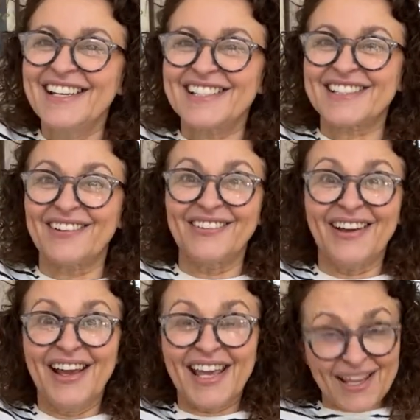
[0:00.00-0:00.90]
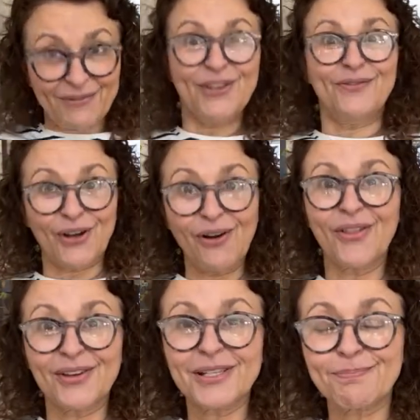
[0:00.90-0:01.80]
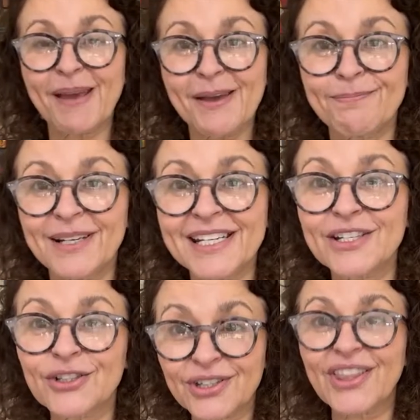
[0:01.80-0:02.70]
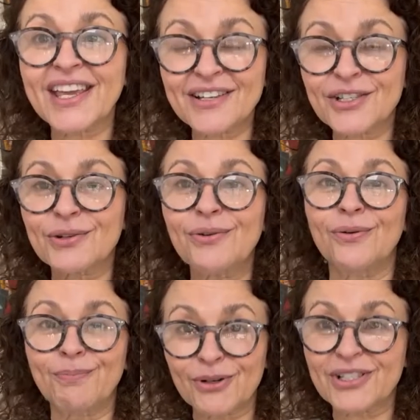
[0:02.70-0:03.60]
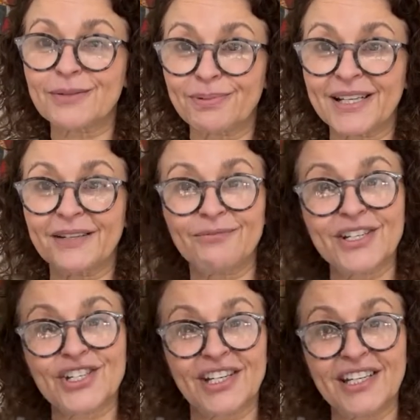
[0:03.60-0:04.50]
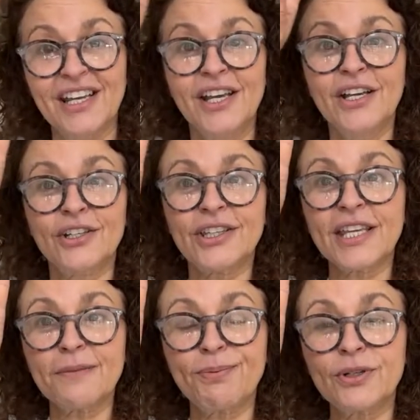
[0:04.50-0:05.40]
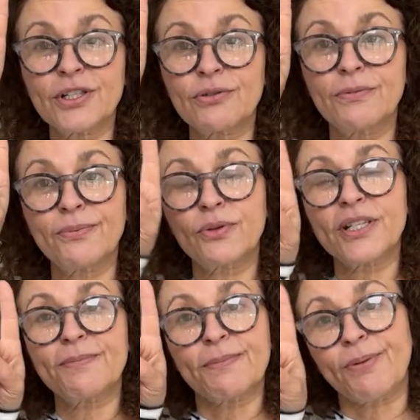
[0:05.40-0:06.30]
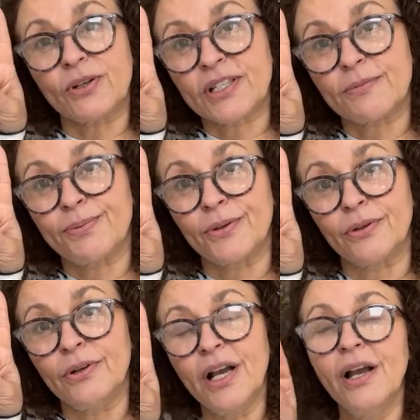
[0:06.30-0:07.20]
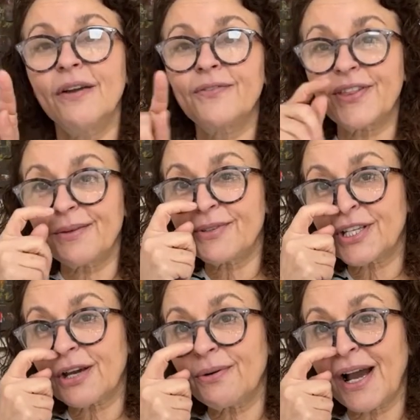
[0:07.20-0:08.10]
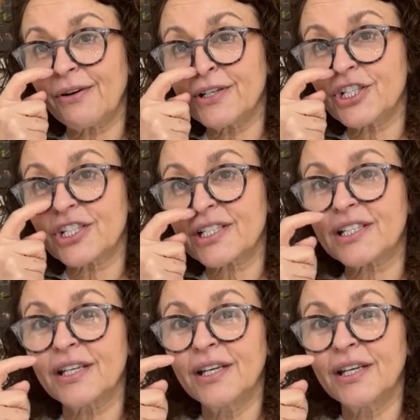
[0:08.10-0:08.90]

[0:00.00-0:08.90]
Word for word: So if you've got those spare police, could they at all possibly, Rishi, could they at all, could it be possible for them to go out and just